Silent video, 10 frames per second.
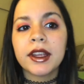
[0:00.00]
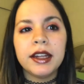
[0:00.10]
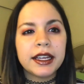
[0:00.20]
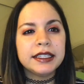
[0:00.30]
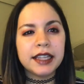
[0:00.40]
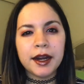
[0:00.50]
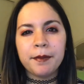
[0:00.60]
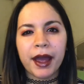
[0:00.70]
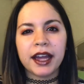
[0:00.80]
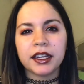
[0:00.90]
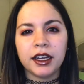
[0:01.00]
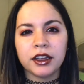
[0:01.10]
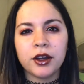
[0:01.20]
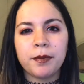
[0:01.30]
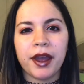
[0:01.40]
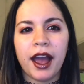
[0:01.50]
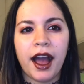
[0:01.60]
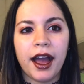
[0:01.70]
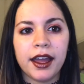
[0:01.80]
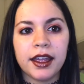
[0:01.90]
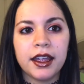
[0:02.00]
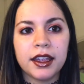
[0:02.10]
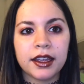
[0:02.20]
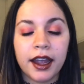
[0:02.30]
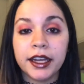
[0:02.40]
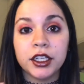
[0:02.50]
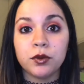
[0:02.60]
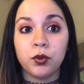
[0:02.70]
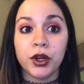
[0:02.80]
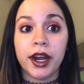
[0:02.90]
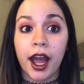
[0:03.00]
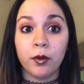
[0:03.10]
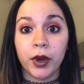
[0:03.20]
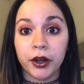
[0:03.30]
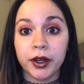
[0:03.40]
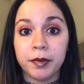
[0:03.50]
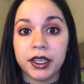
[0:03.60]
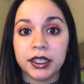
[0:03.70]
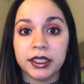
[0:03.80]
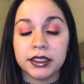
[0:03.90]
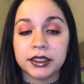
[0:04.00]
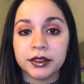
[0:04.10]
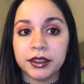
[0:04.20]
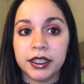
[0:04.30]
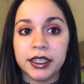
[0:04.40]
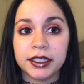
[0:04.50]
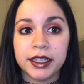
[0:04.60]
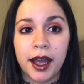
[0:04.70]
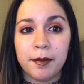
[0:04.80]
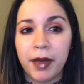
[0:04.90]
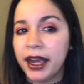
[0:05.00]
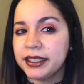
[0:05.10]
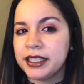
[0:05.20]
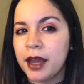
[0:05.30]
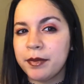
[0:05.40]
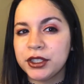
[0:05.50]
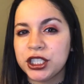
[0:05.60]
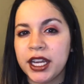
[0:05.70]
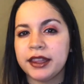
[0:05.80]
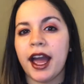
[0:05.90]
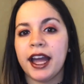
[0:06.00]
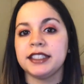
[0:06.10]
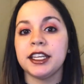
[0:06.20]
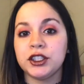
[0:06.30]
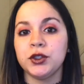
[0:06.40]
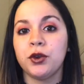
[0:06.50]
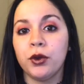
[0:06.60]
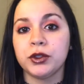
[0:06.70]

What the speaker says: Like, it's not a bad color, but I kind of would not wear it because it's not my type of shade that I tend to go